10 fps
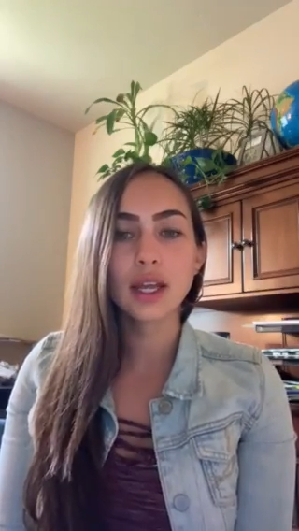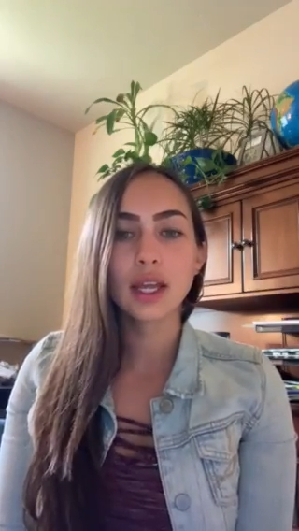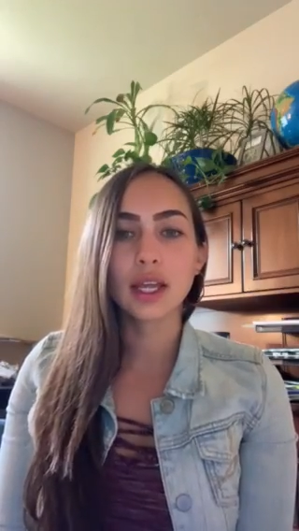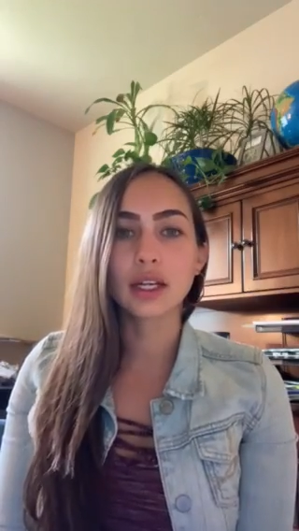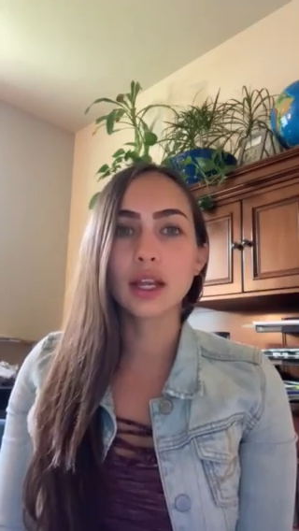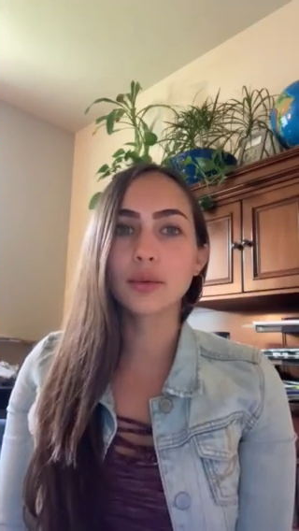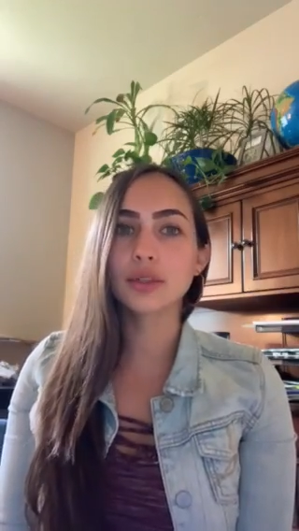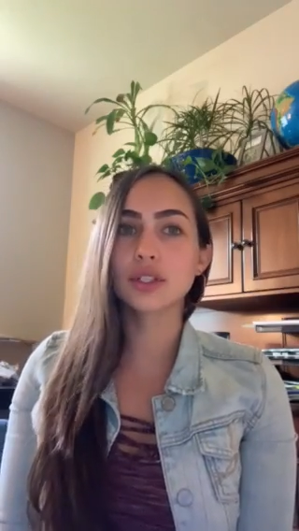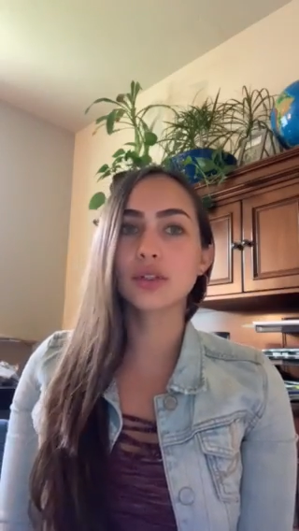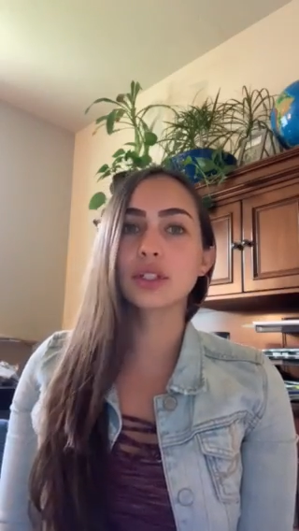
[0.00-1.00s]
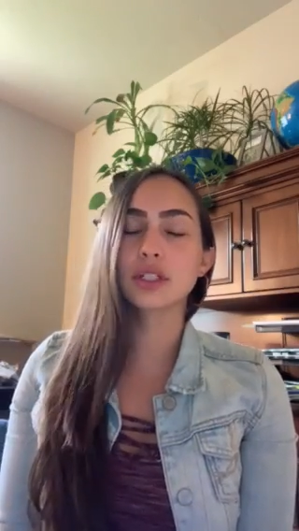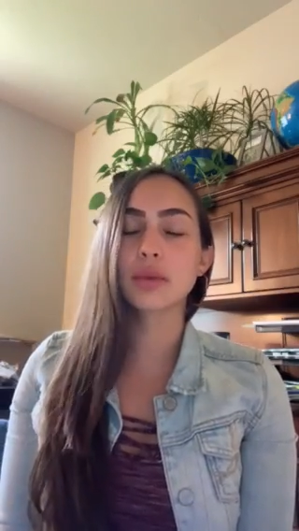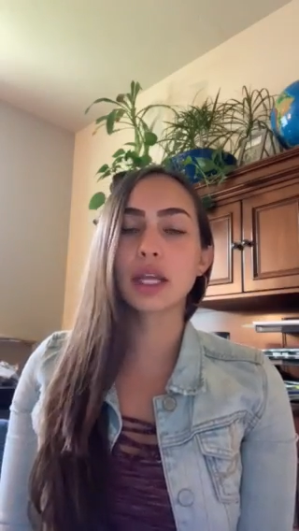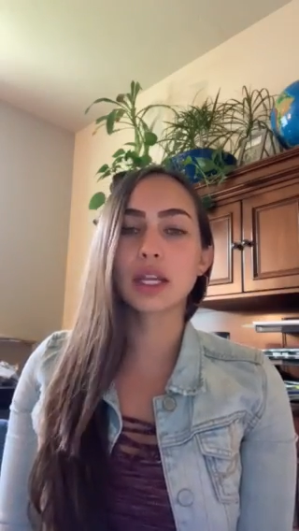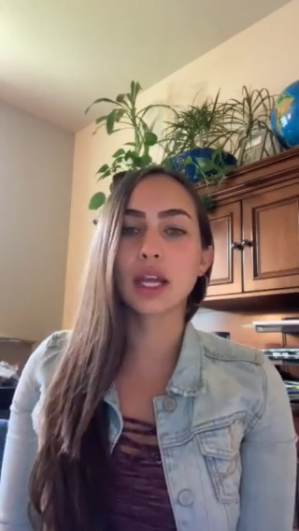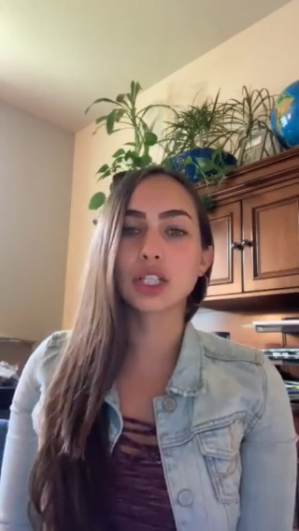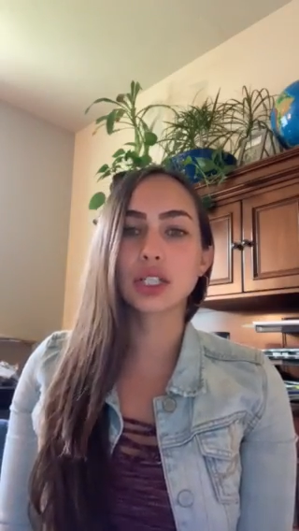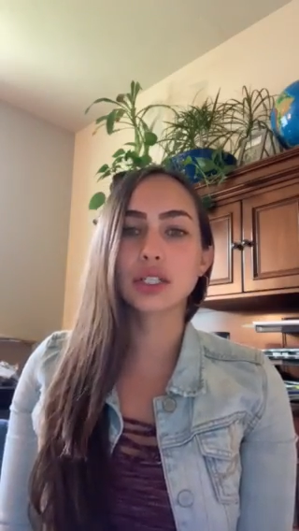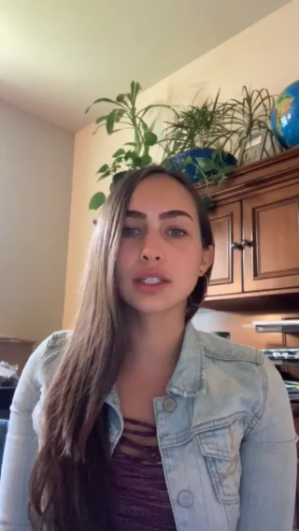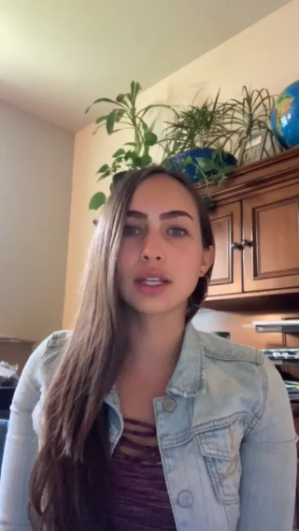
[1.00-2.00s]
It enables students to make
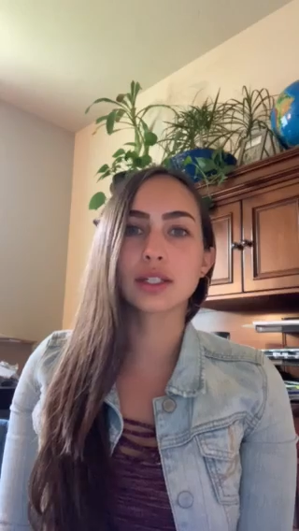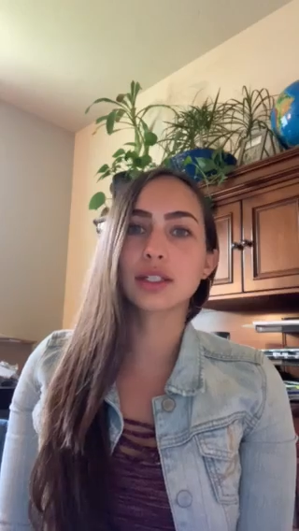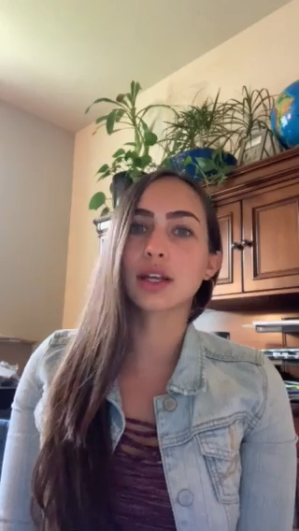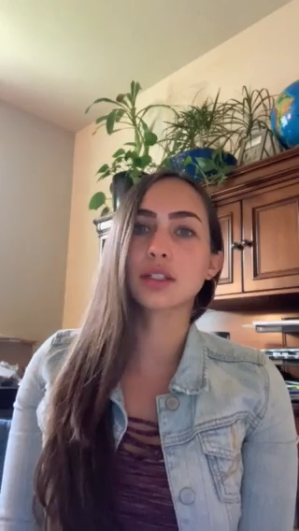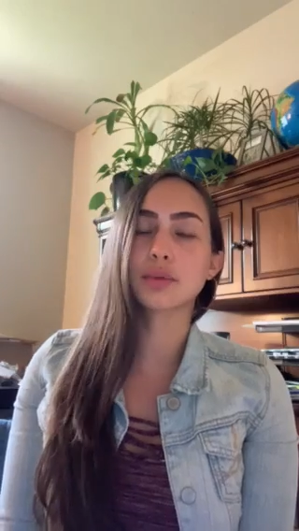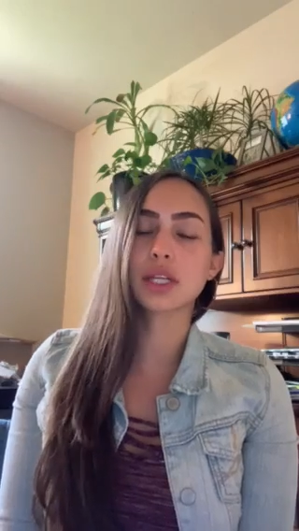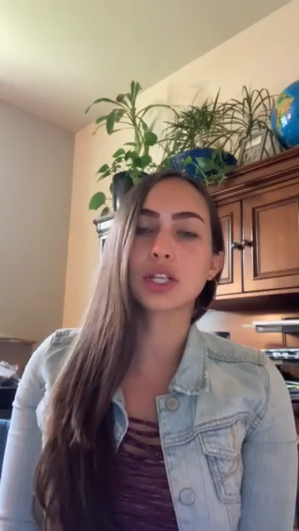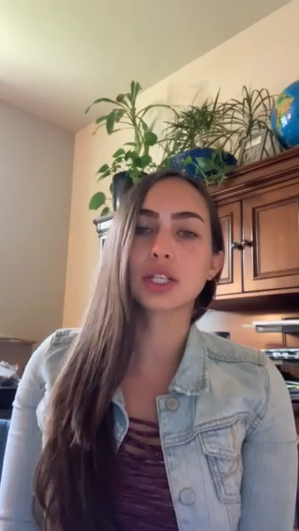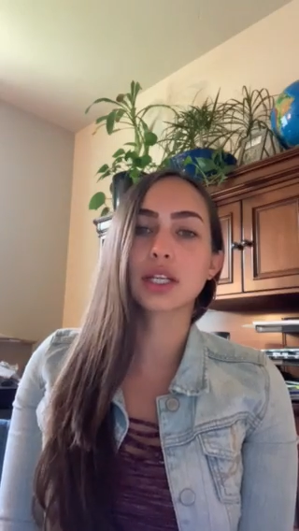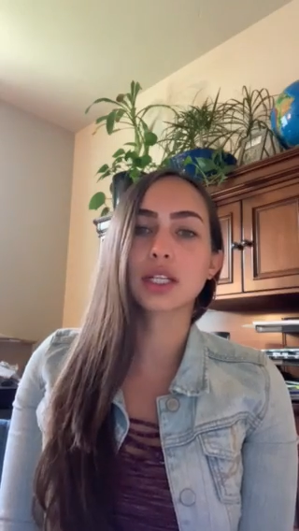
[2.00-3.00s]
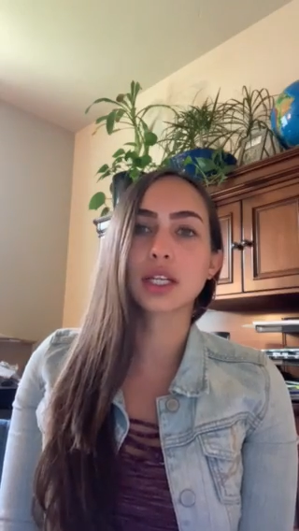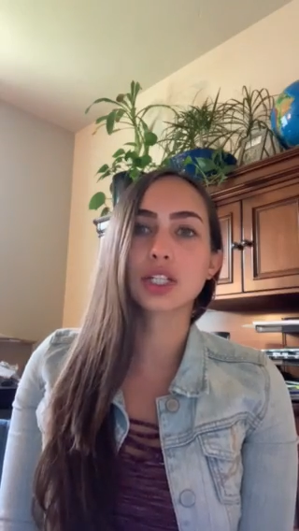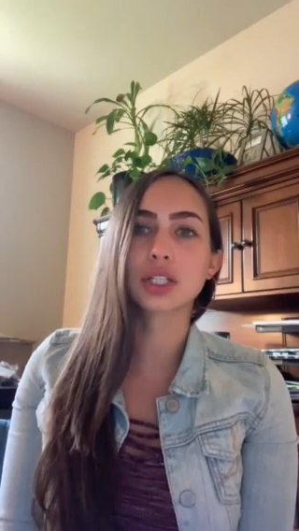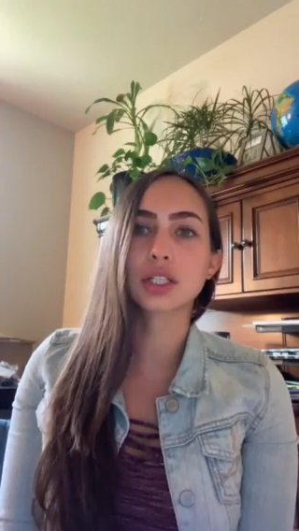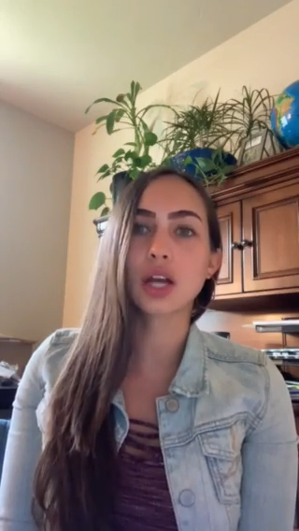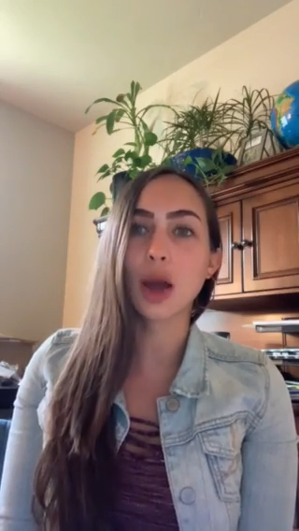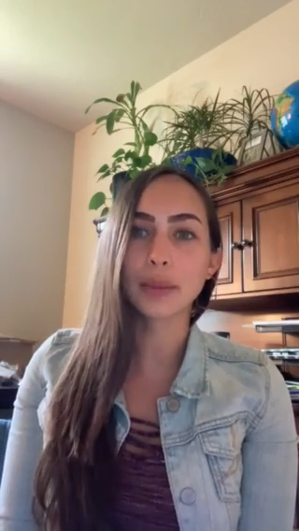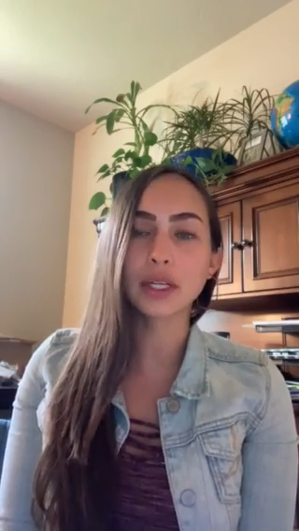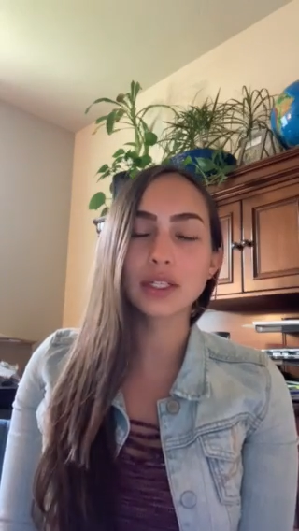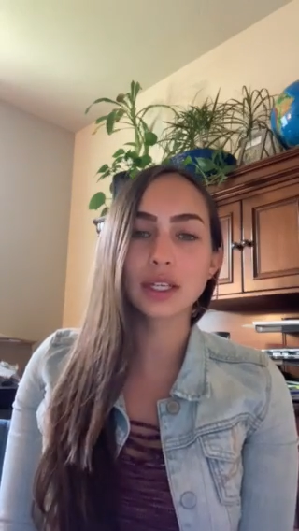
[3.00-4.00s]
connections and discuss potentially contentious
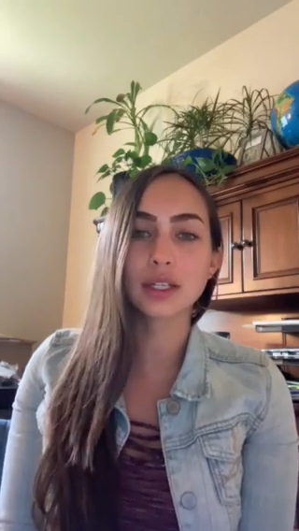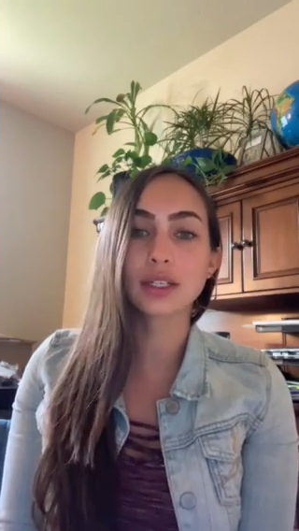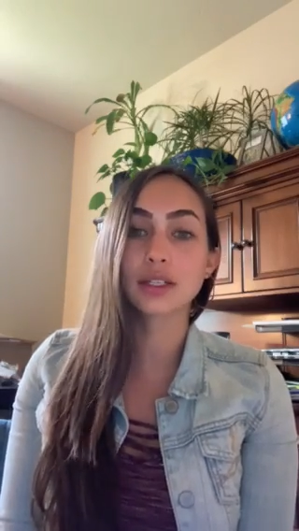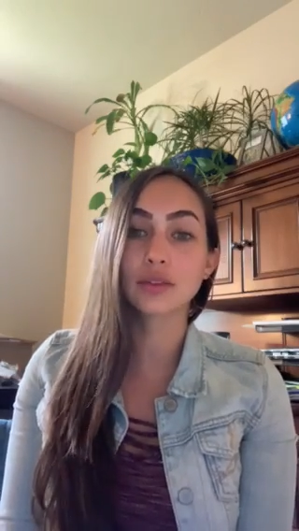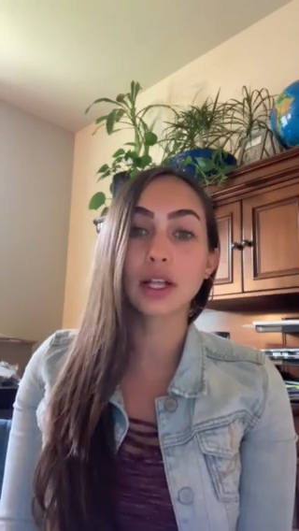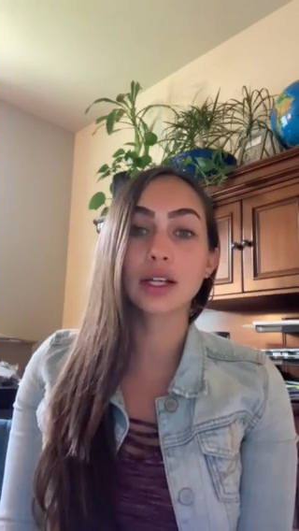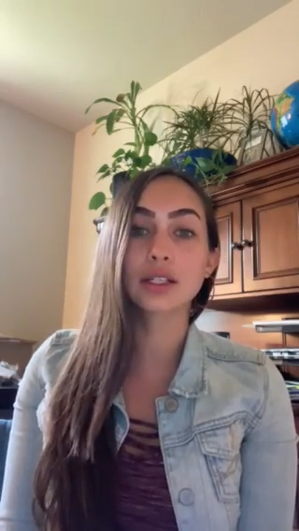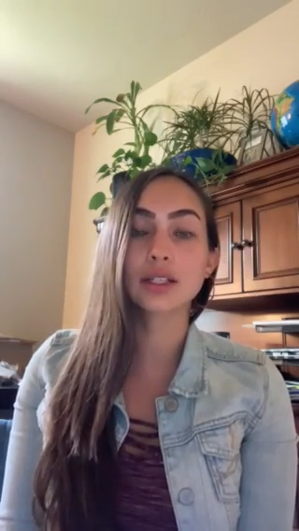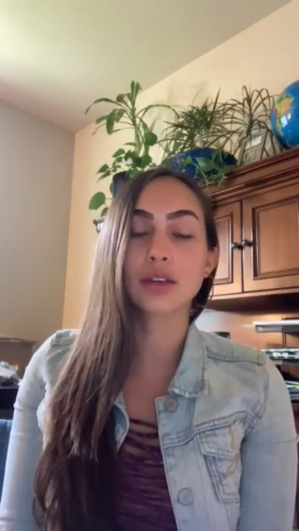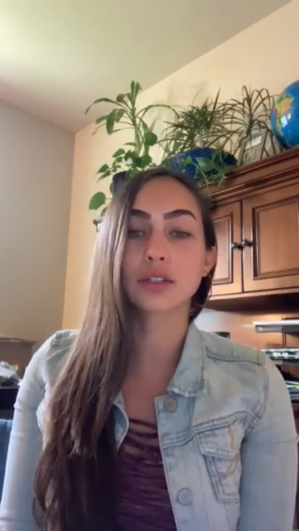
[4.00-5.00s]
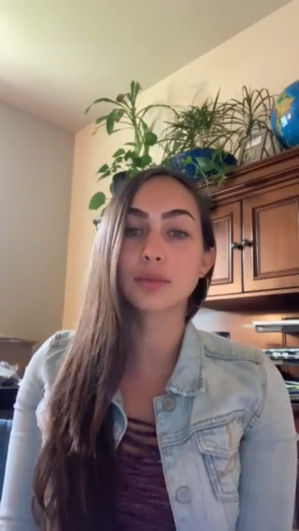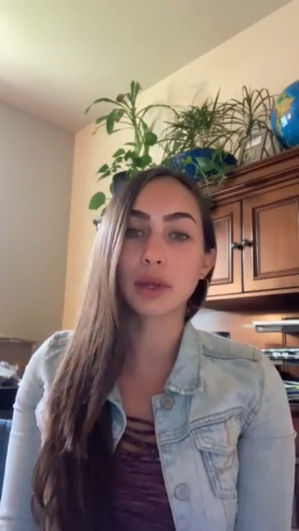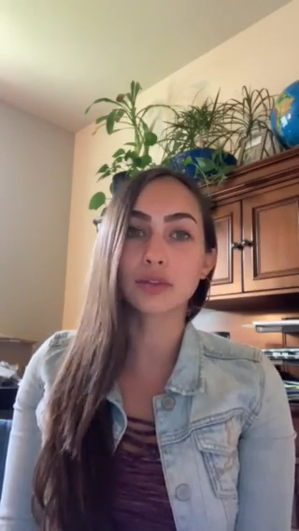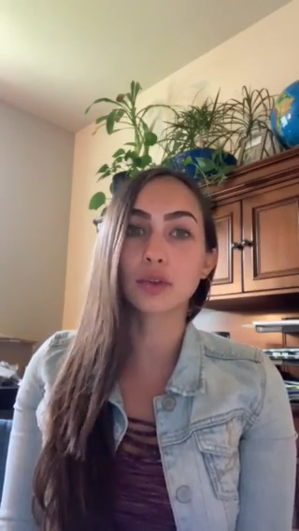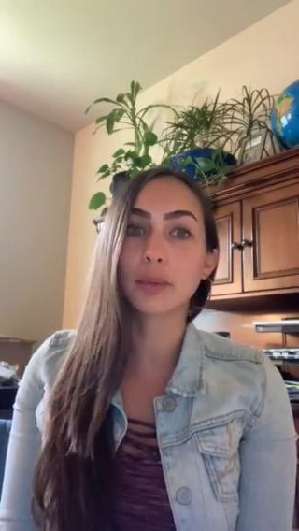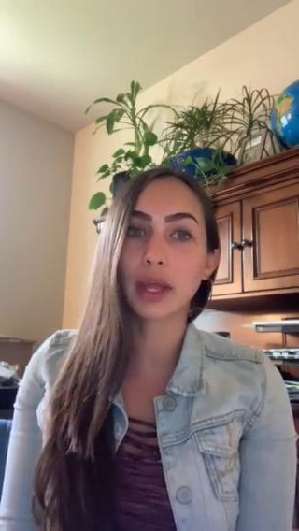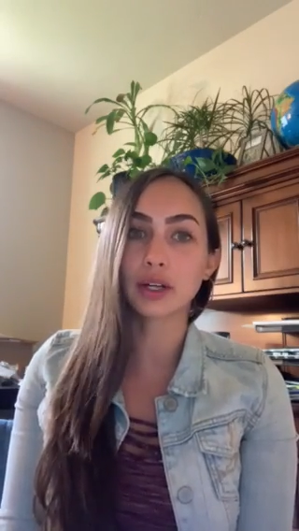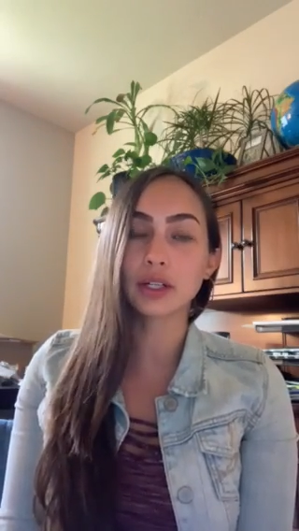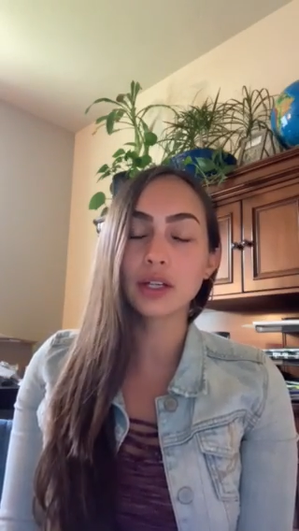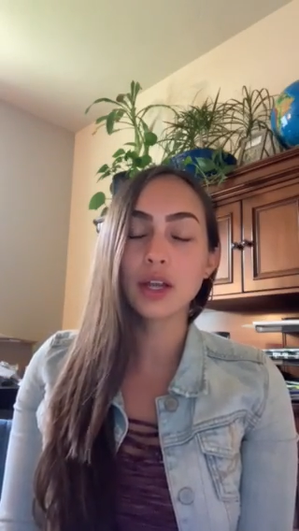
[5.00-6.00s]
topics in a civilized and respectful
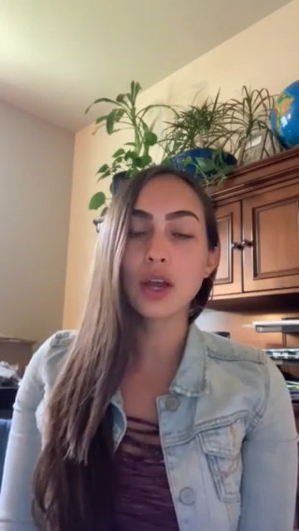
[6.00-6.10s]
manner,